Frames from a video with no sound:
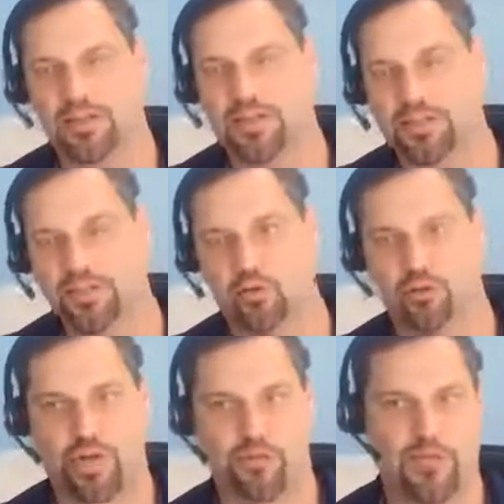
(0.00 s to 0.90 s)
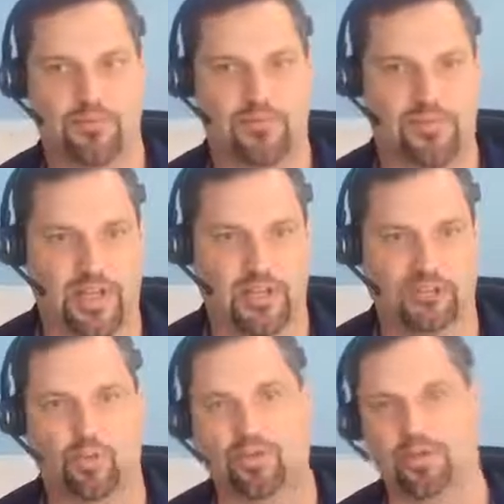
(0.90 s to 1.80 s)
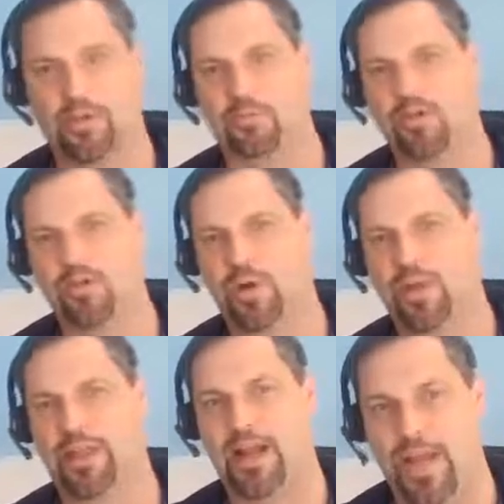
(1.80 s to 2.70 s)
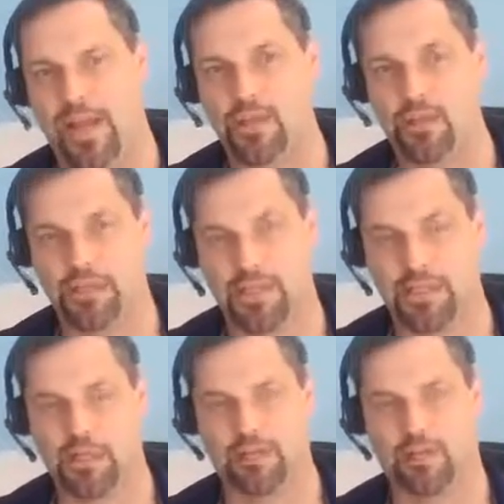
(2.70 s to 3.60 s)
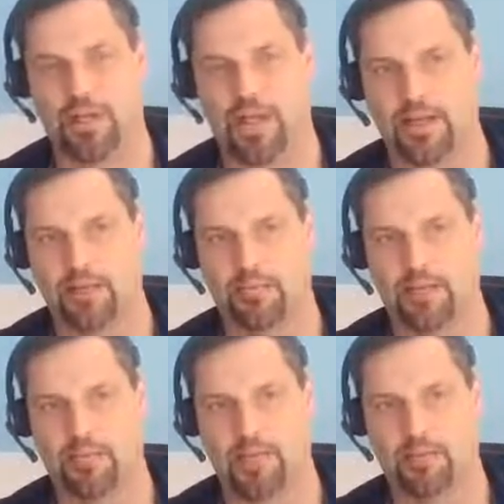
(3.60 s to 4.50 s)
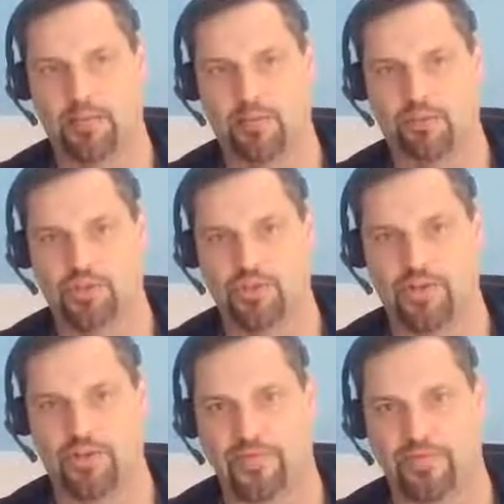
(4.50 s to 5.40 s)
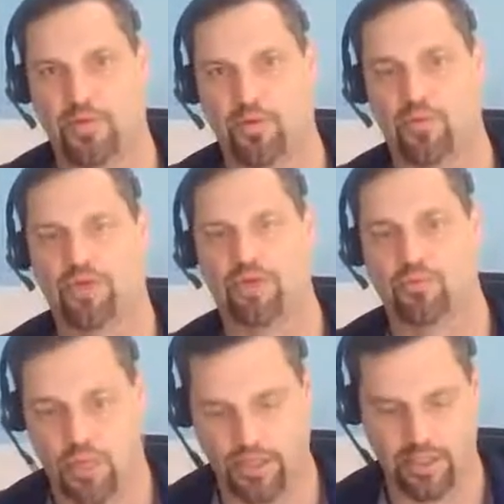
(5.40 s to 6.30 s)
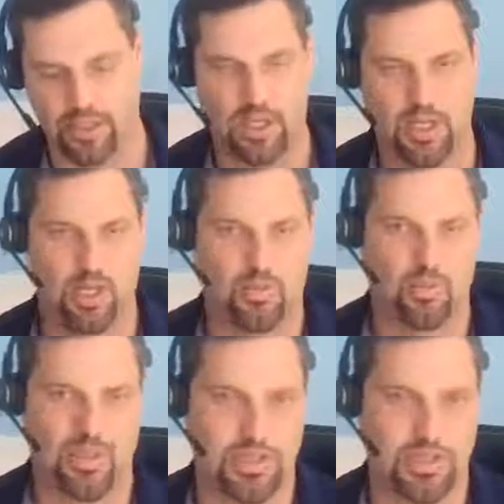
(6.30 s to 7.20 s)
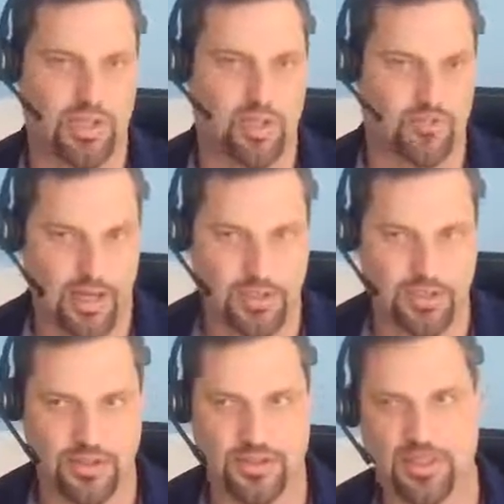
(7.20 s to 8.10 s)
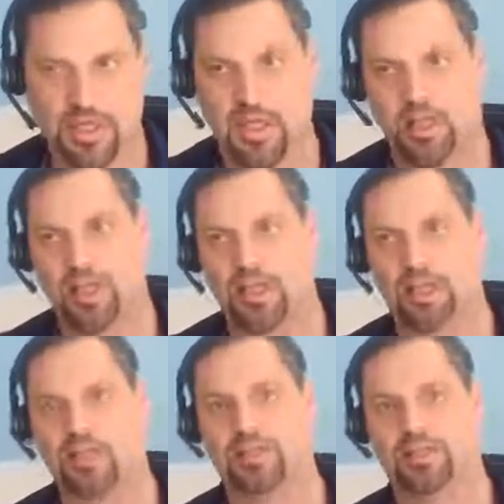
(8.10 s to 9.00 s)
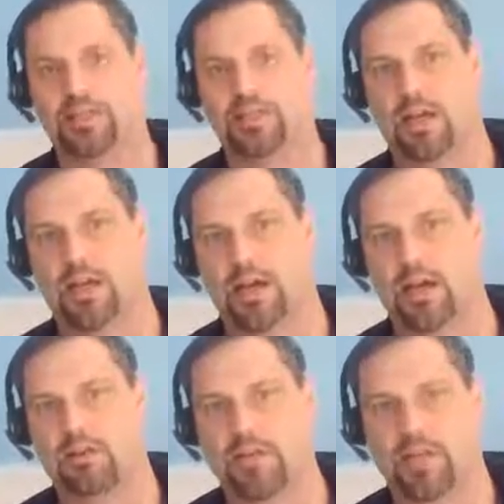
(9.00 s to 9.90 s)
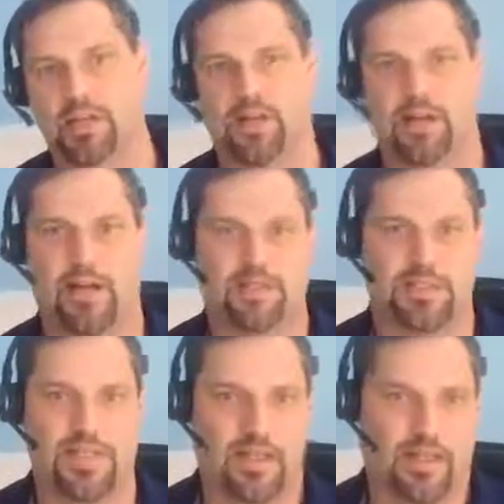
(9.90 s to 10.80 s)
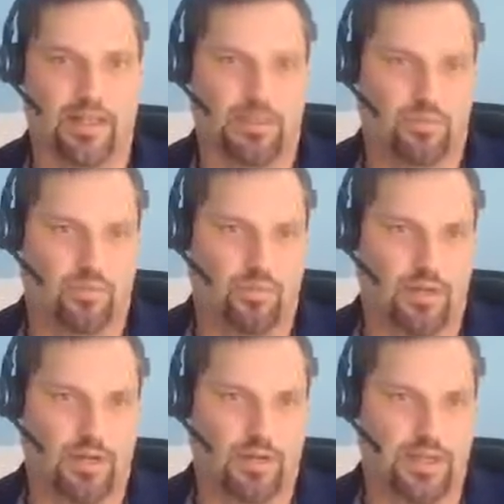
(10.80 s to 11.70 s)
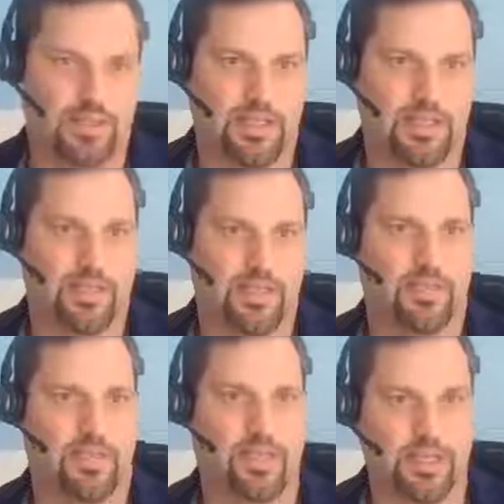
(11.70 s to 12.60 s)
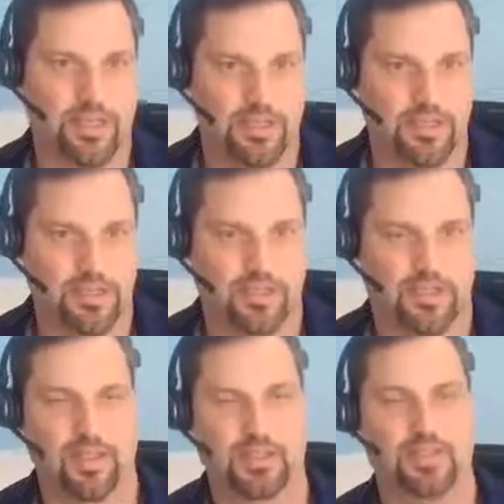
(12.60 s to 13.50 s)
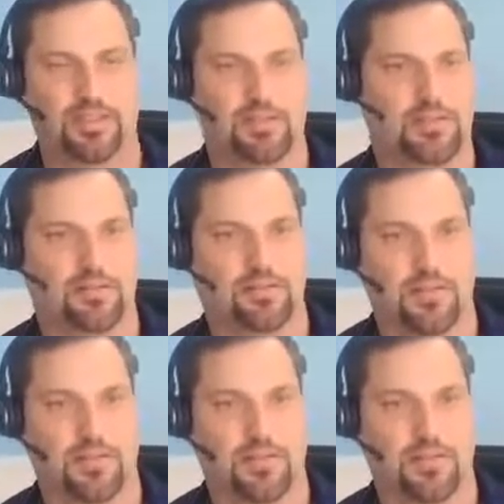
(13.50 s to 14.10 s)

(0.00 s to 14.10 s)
single premium, flexible premium. But the way that I use this when I'm trying to figure out what to run with some of the advisors is I'll look in here and I'll say, I see that Athene is